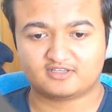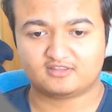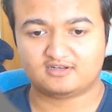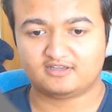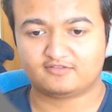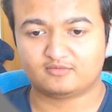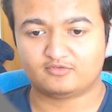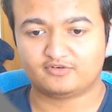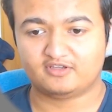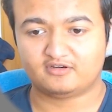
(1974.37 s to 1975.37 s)
link from
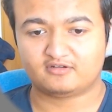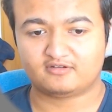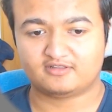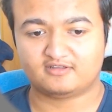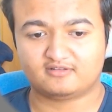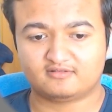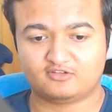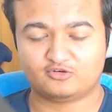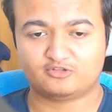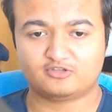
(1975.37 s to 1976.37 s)
over here, and then
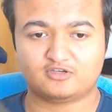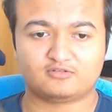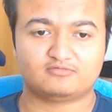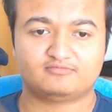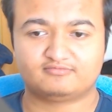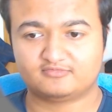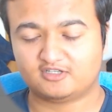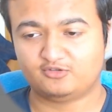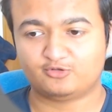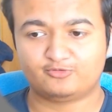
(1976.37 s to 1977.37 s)
you're good to go.
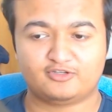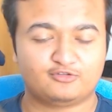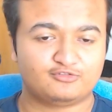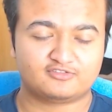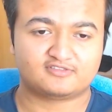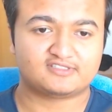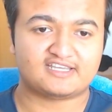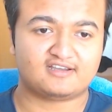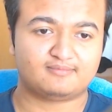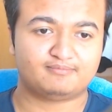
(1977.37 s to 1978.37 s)
Now you don't need to set up